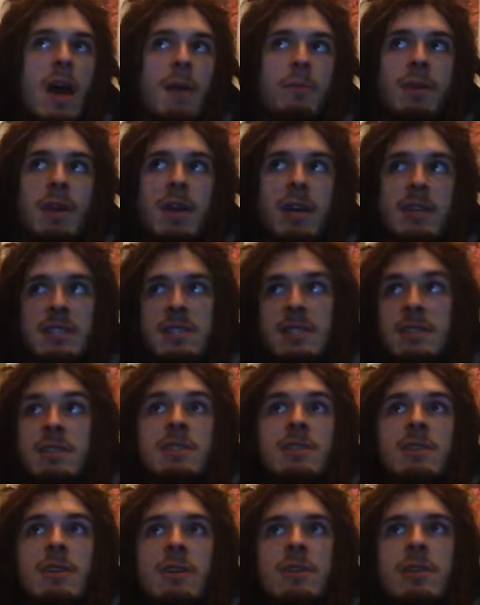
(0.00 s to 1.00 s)
because the
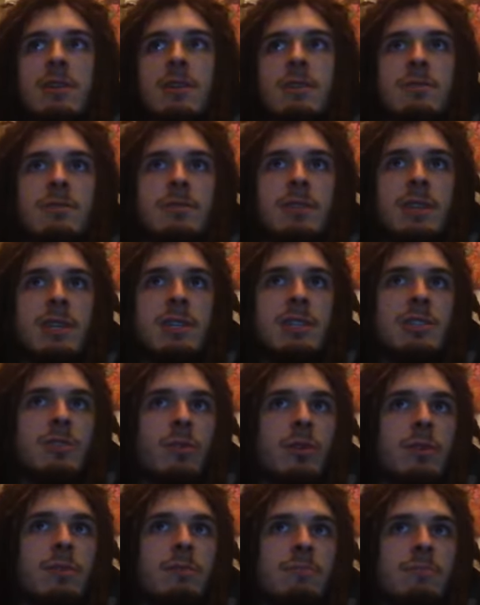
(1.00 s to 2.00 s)
Sun goes to
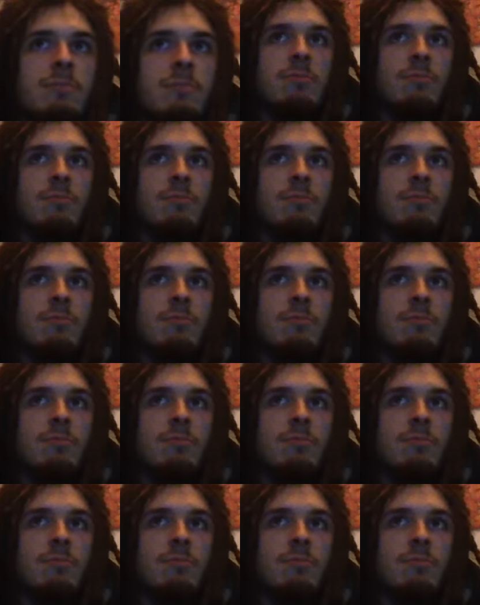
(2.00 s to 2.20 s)
conjoin